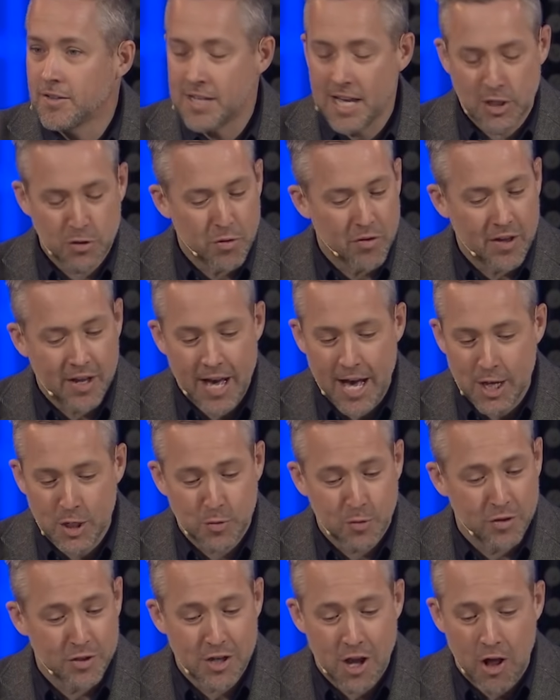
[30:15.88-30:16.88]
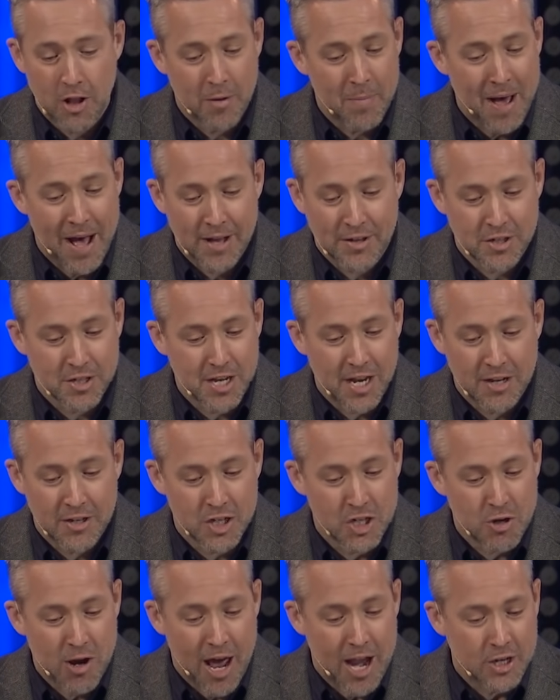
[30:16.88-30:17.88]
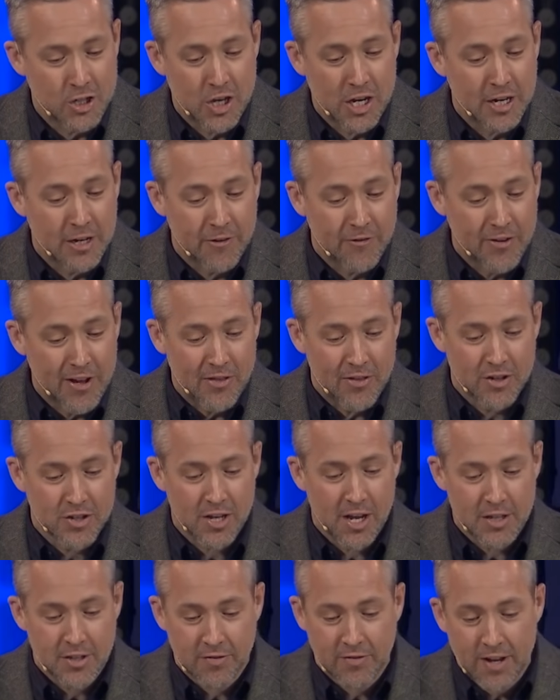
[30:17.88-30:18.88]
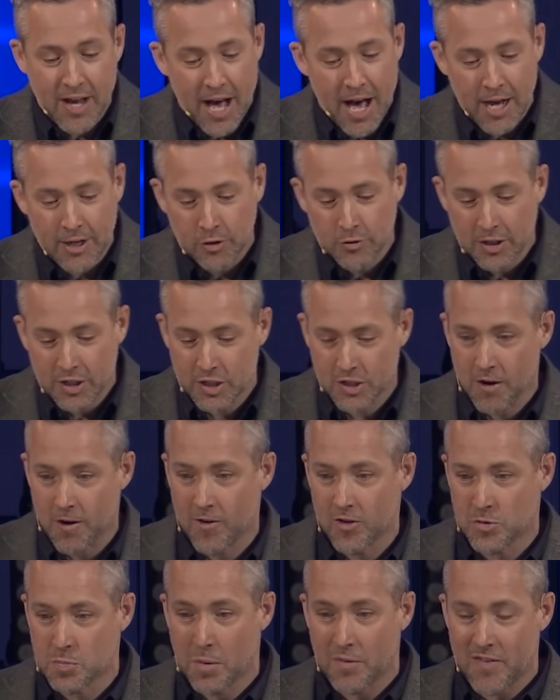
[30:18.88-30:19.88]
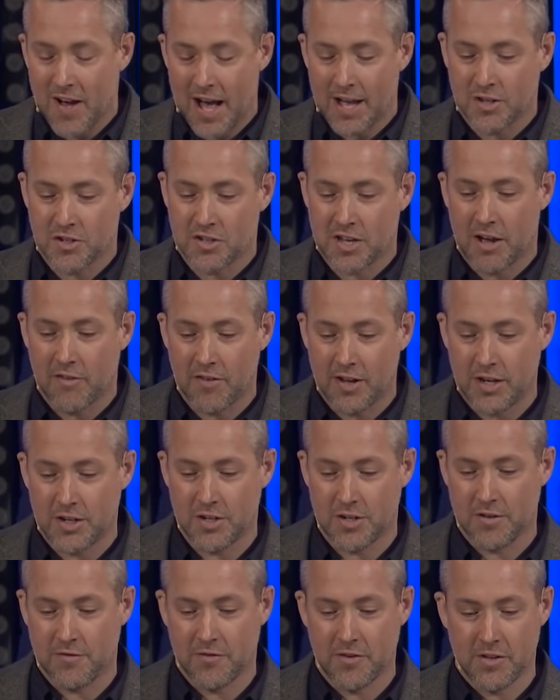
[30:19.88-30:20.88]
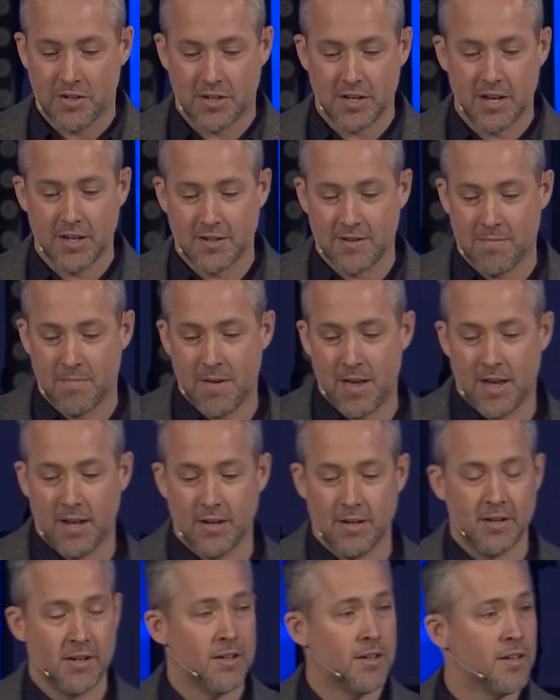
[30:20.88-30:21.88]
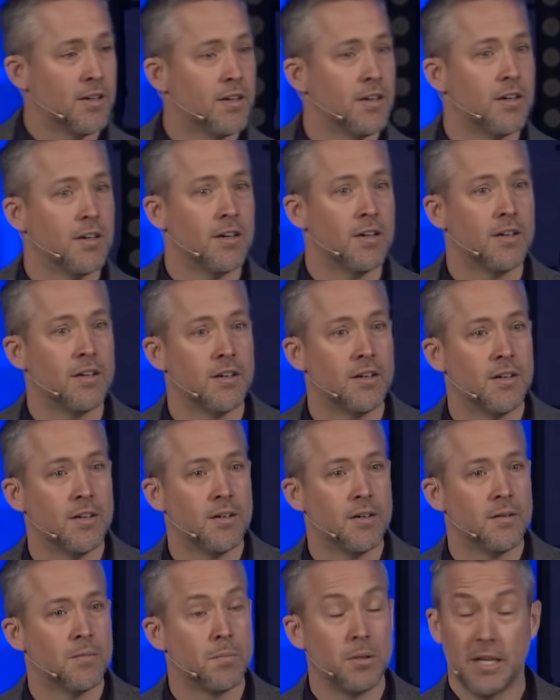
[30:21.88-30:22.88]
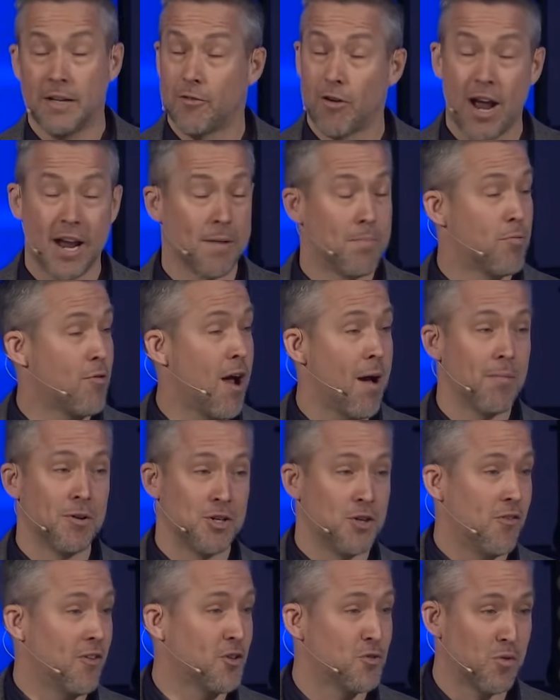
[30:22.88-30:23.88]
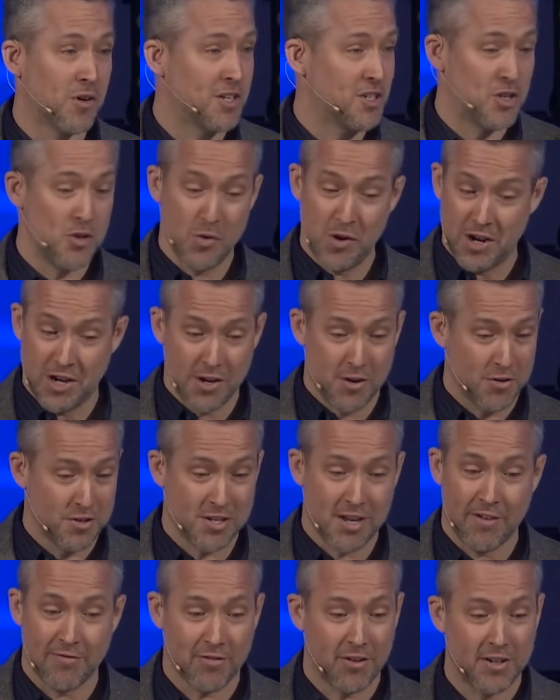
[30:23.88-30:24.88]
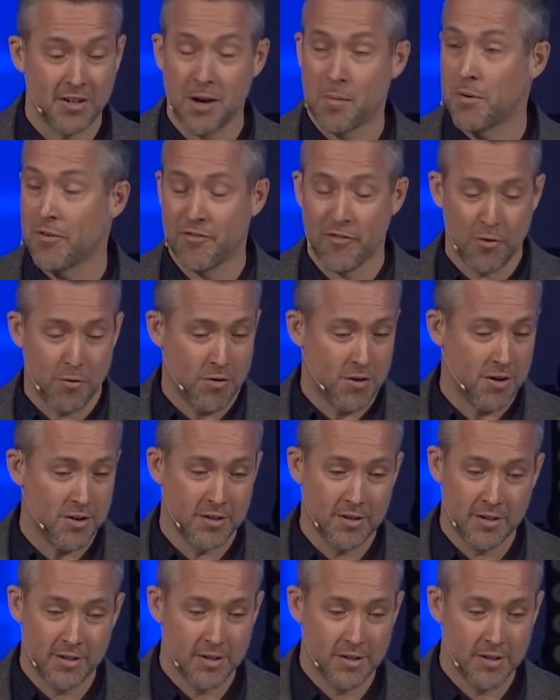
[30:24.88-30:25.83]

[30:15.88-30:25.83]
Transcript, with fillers: See, that's what the gospel is all about. Satan's strategy to defeat the sons of God only serves to provide salvation for the sons of men. Believer, I can promise you that's what he's doing in your suffering. Number four.